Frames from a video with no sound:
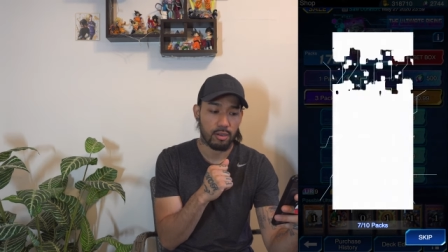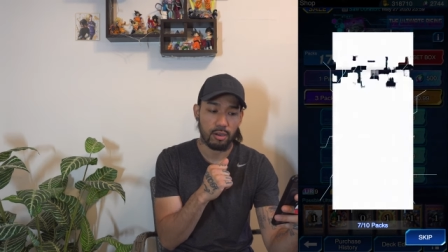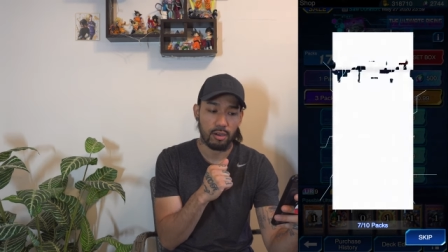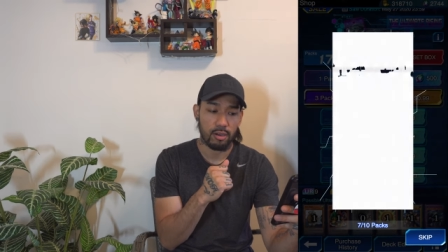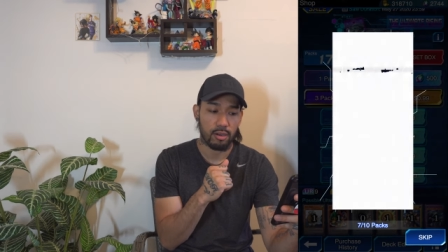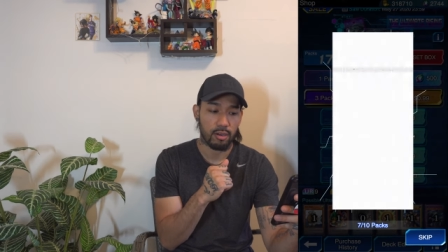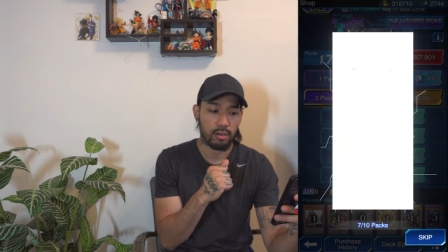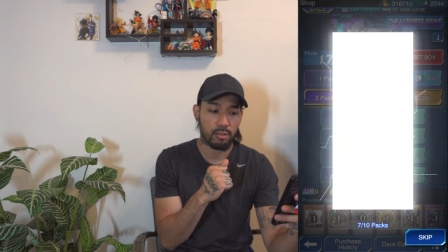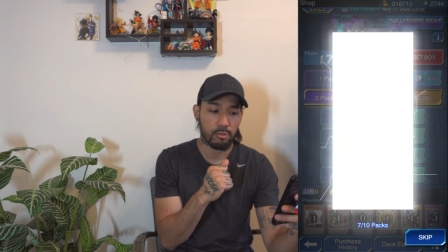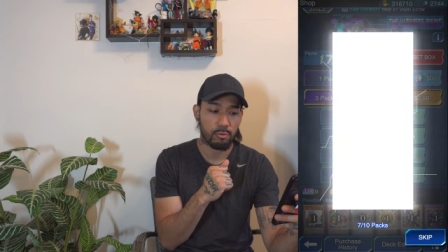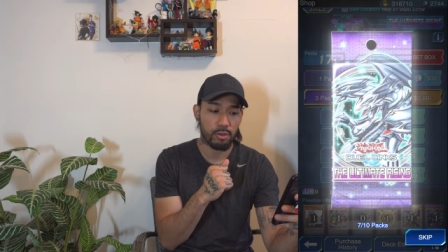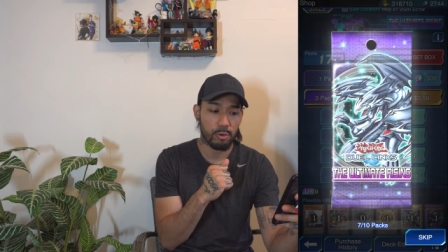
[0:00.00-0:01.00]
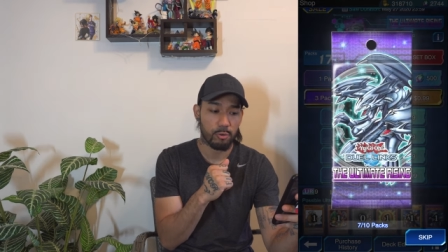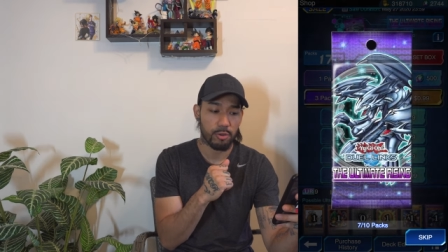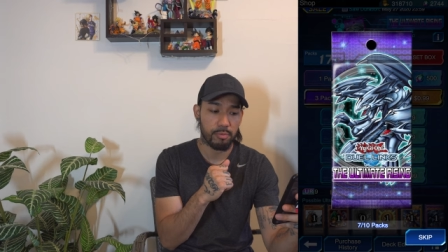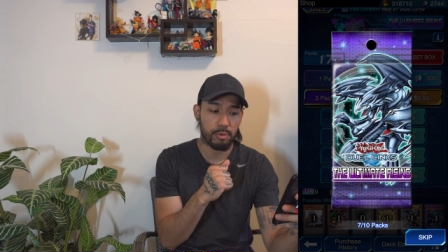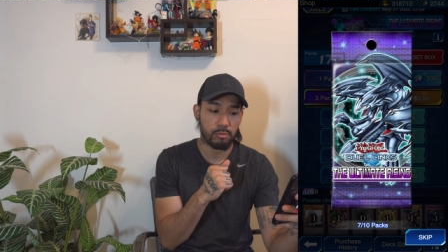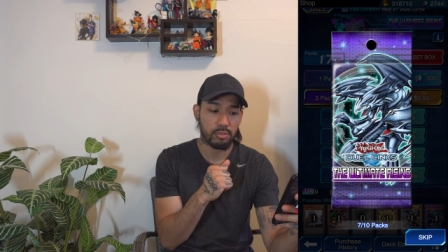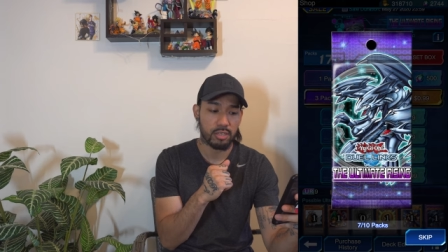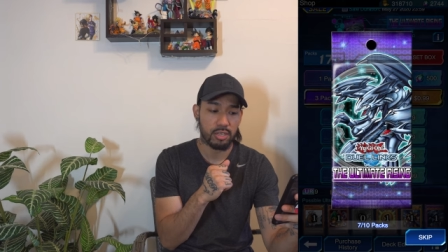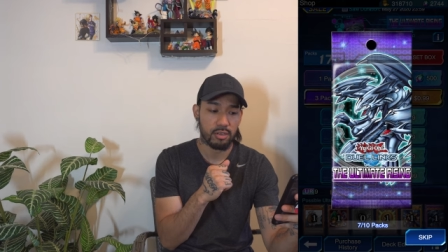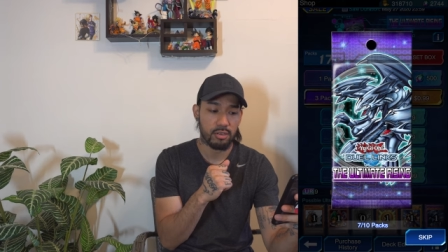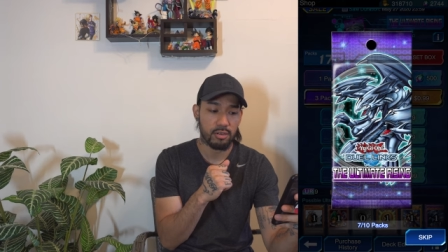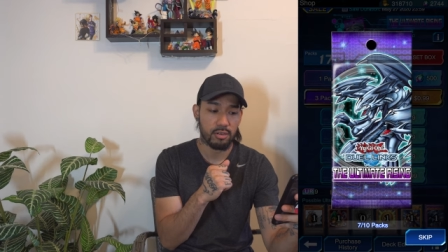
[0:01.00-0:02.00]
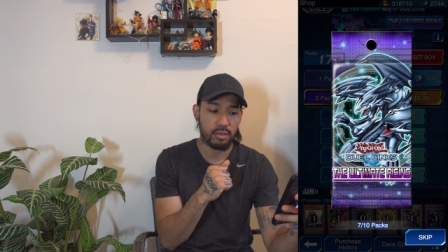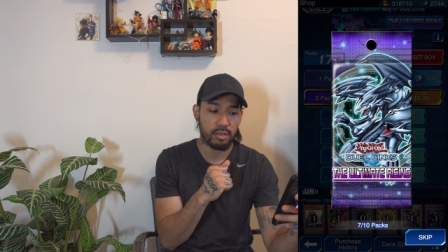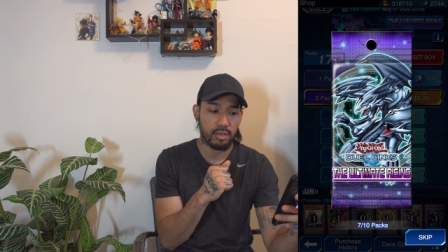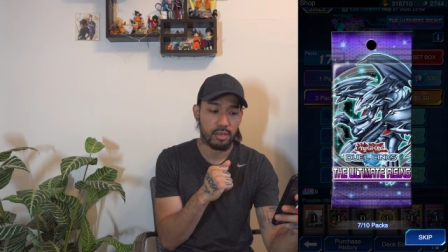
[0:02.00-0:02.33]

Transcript: Uh, three Kuribohs here.